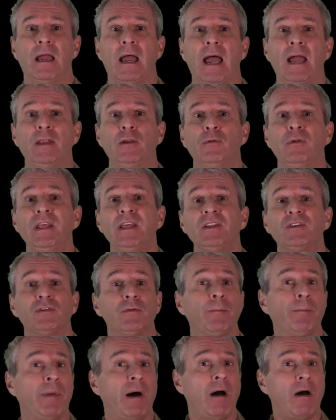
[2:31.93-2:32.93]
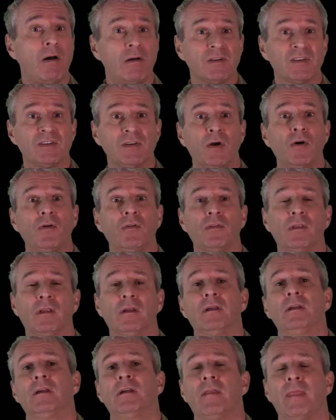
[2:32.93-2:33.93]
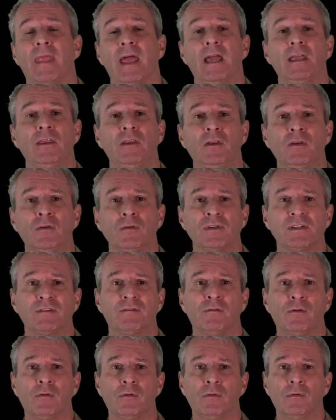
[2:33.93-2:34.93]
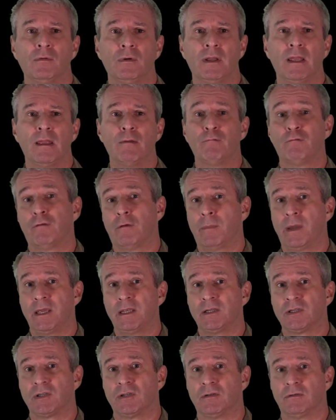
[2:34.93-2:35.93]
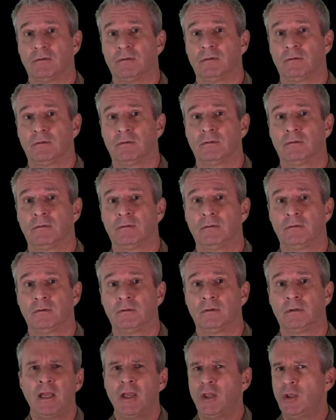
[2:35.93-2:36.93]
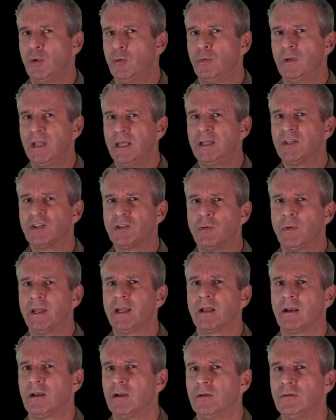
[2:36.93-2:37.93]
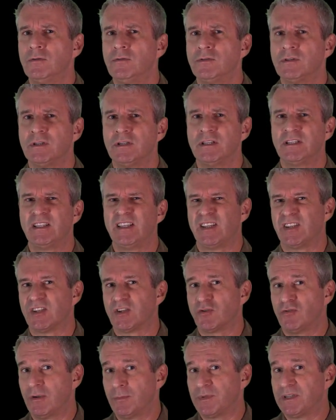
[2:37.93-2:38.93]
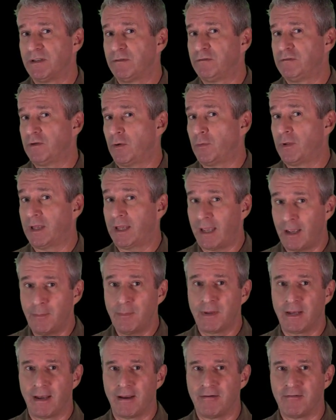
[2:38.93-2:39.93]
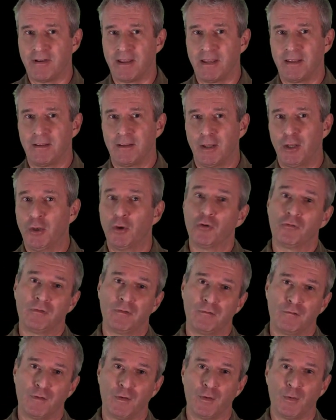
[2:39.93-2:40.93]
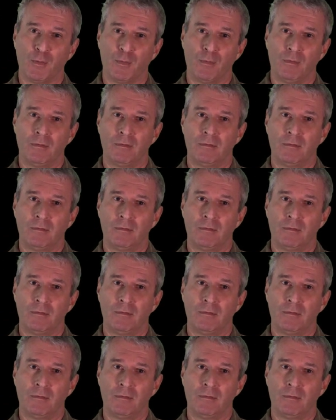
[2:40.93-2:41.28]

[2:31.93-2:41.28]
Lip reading: And you need to pass on that useful information. You need to include descriptive vocabulary in your review.